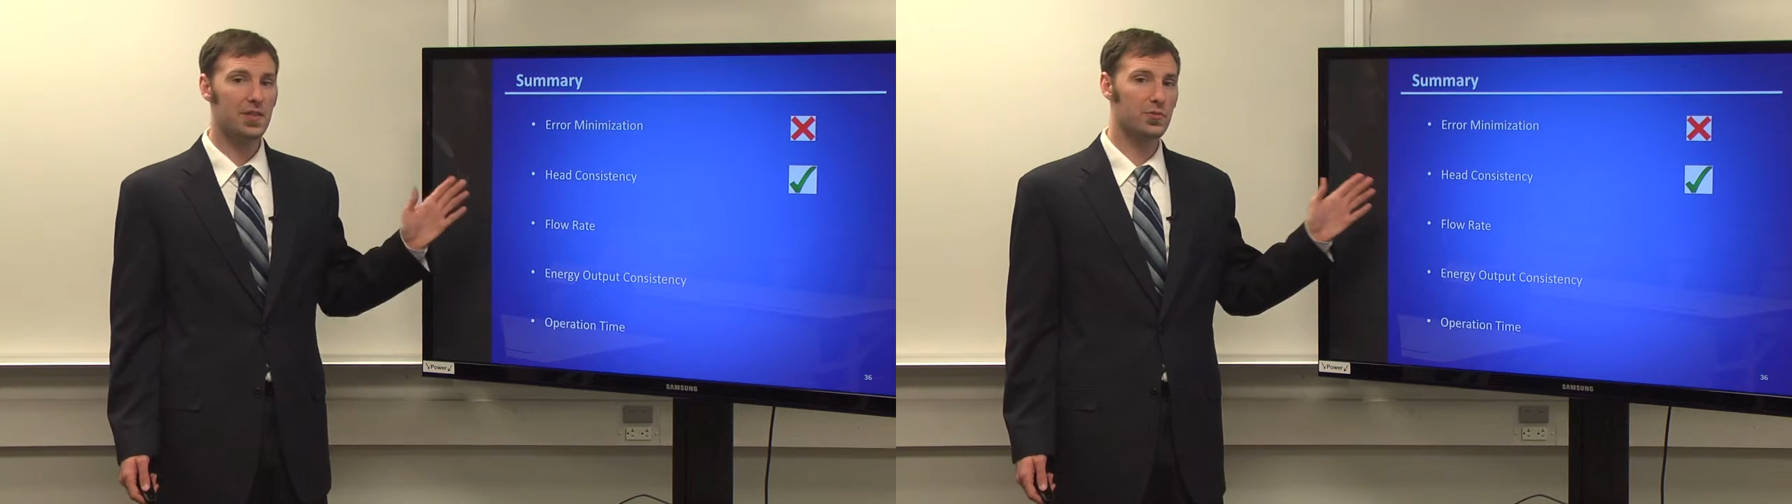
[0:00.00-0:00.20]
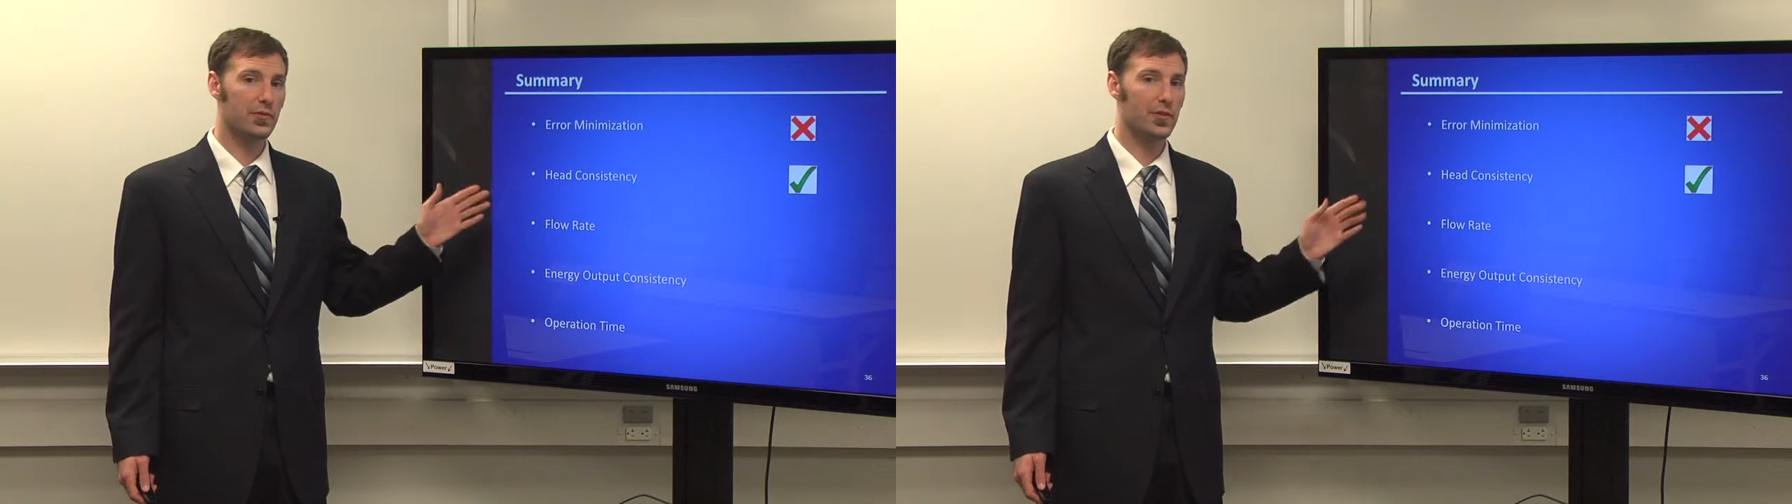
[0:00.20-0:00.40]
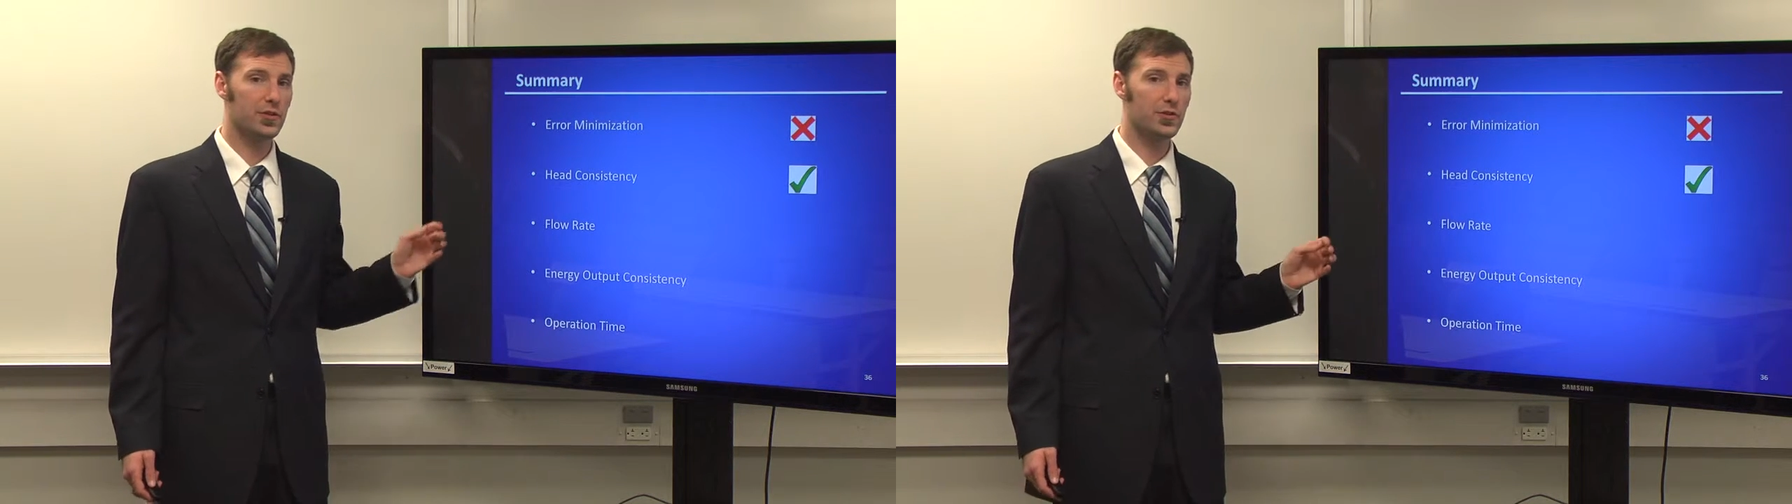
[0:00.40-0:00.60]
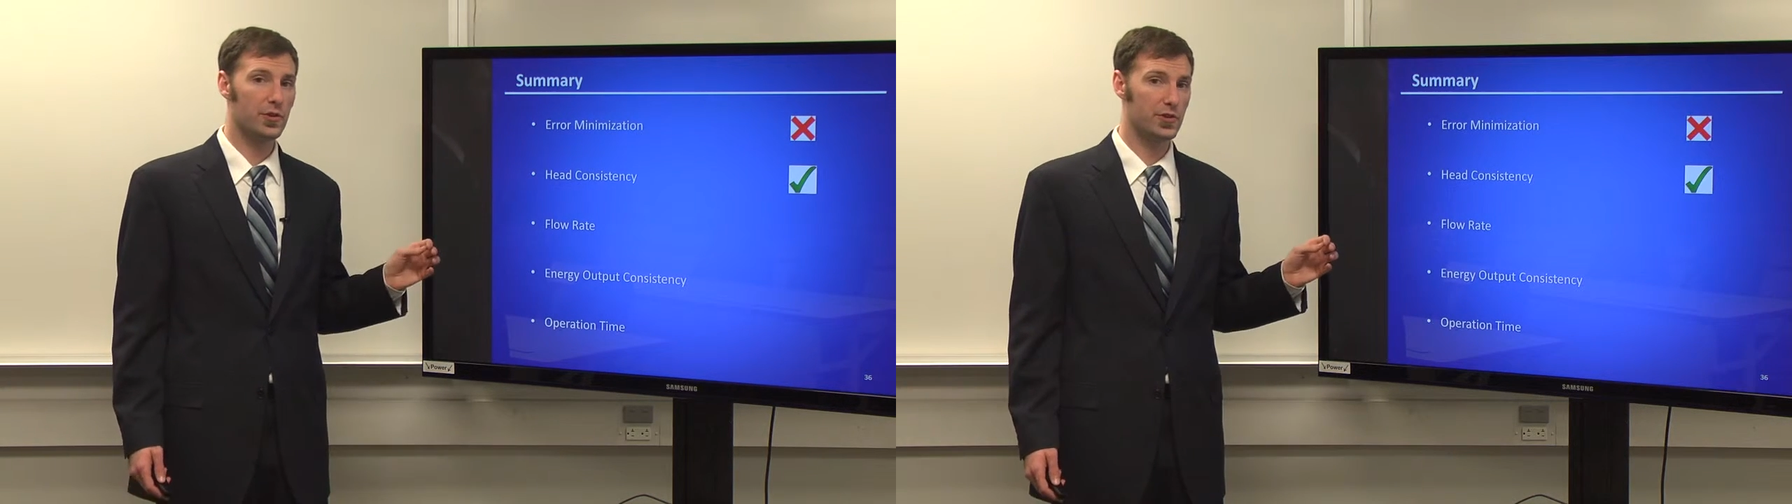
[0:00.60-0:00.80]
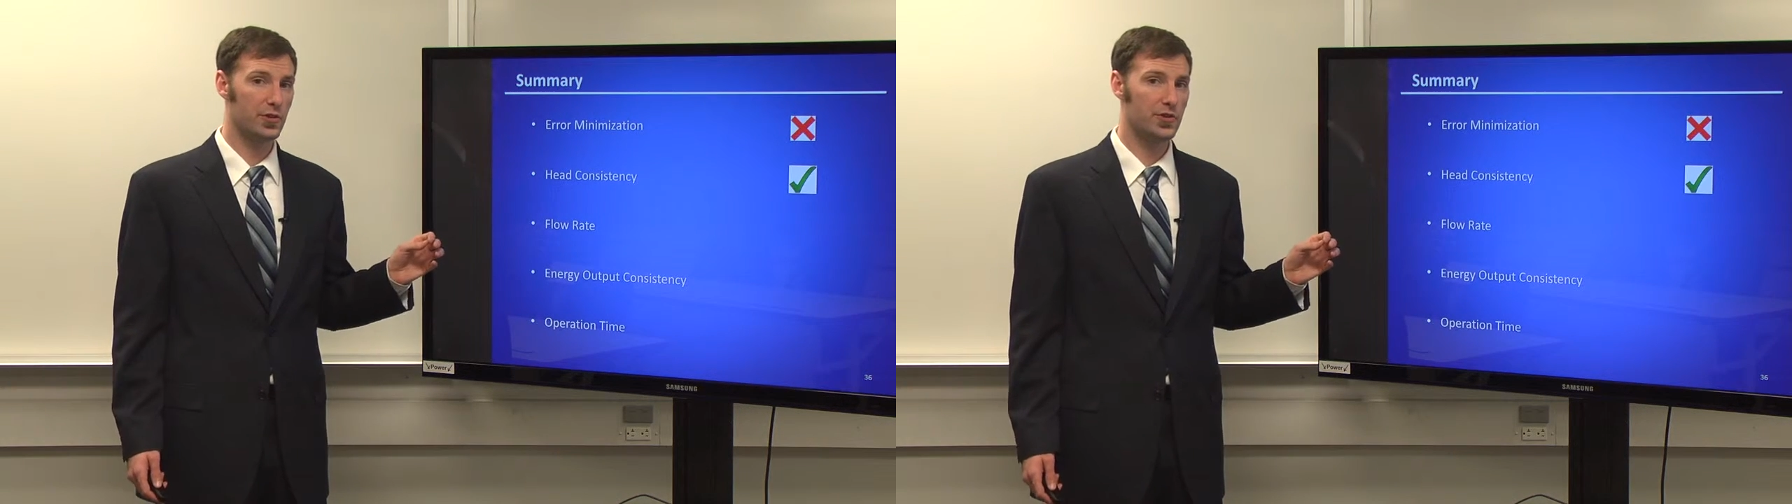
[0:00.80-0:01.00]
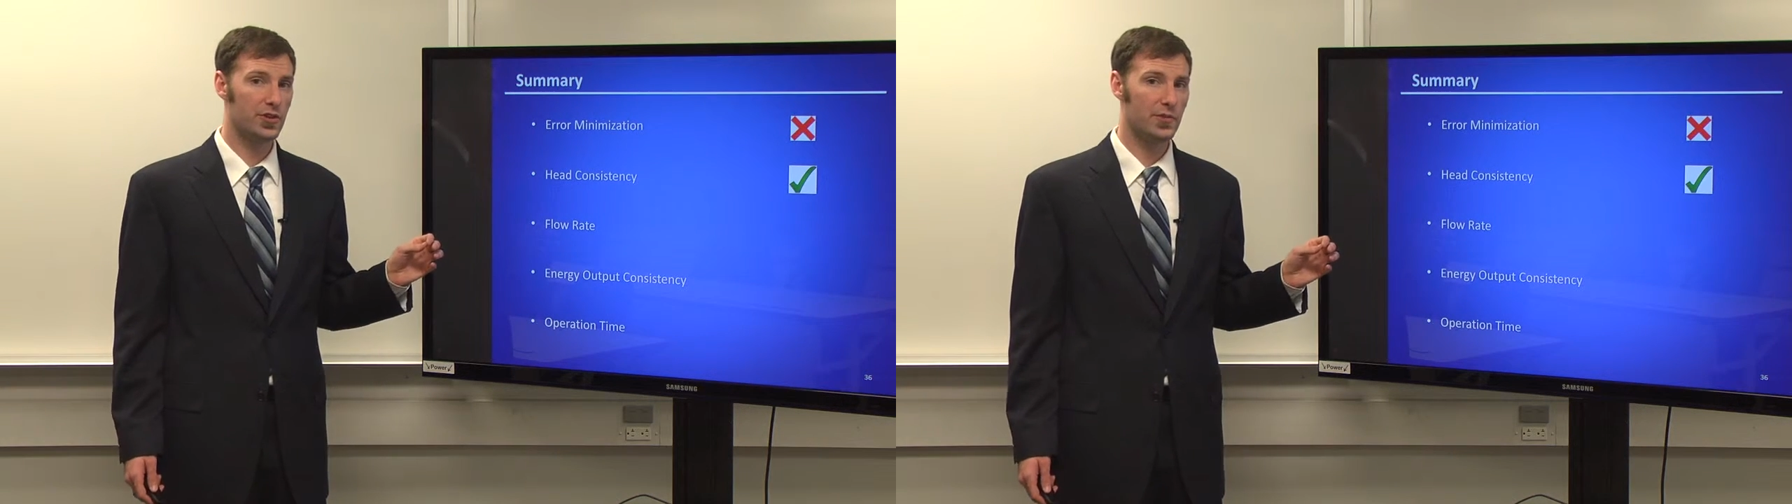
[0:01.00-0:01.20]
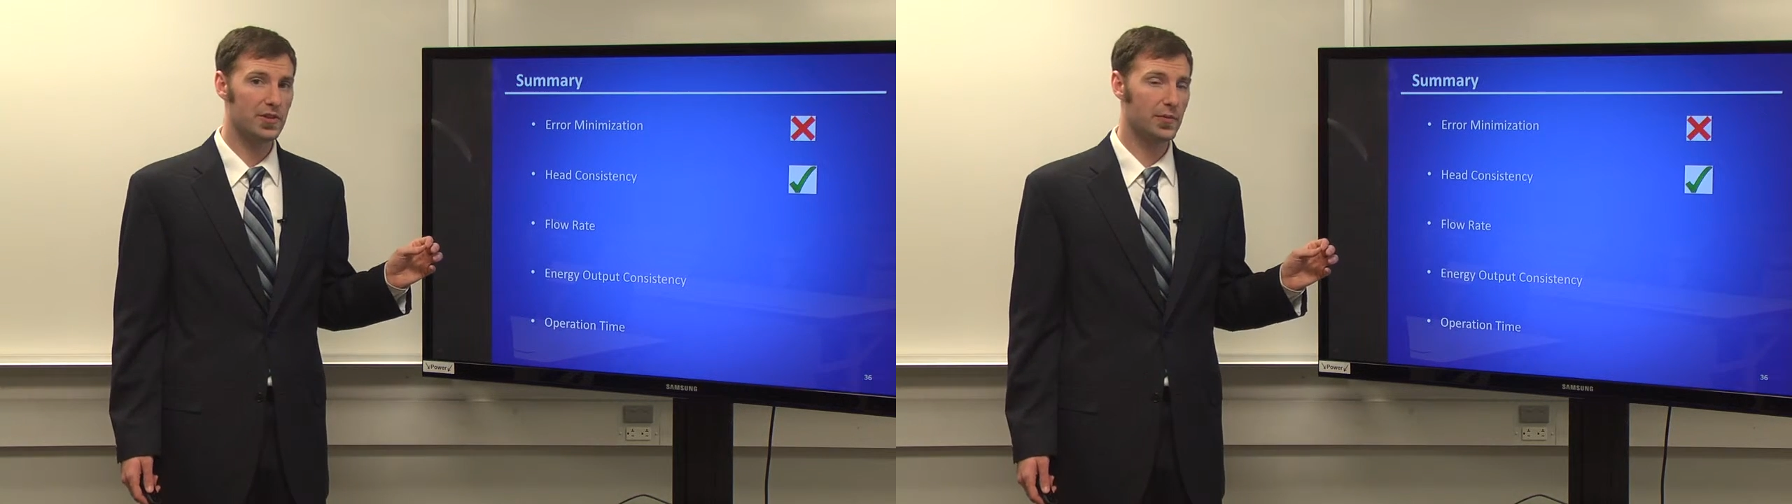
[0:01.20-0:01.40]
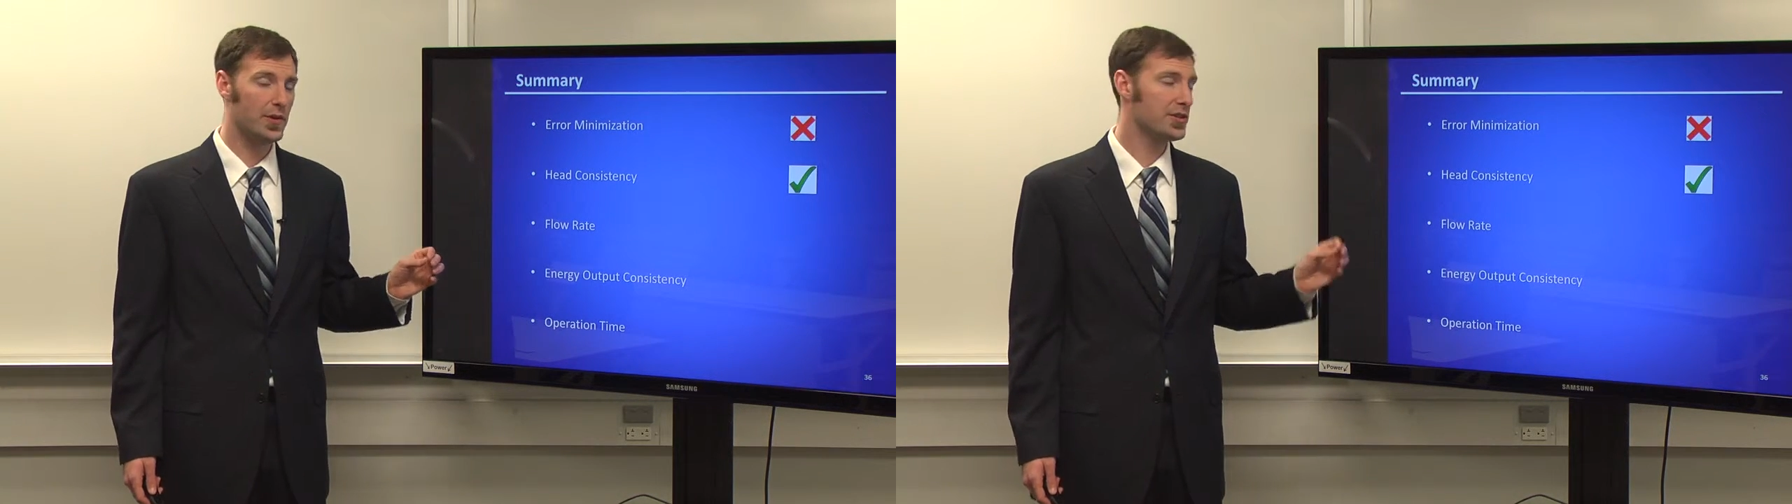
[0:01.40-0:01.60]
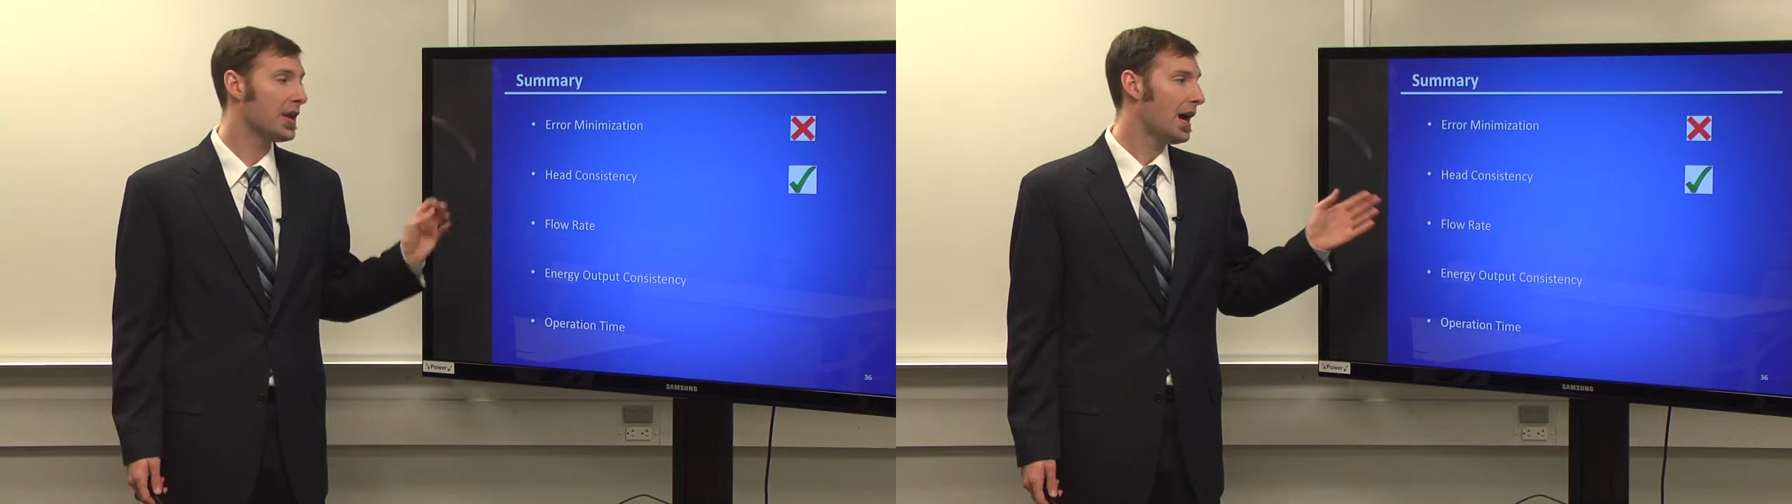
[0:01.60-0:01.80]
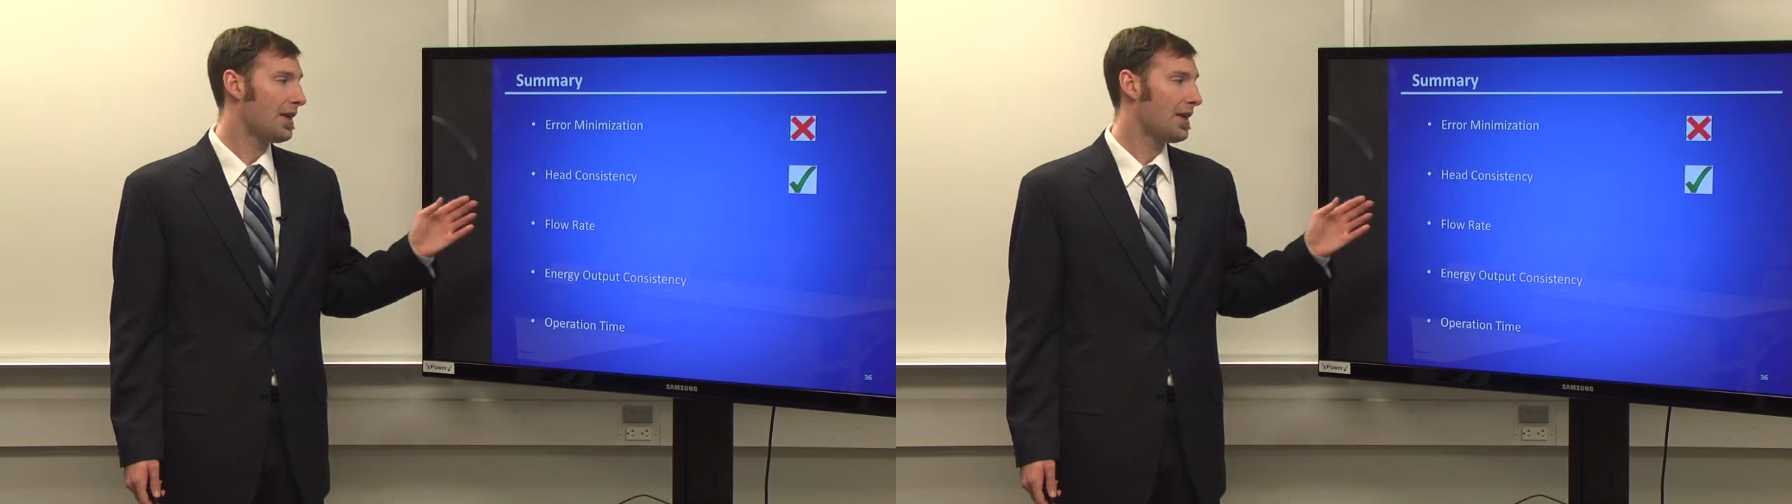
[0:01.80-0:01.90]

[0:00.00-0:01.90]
this refers to our solution reservoirs.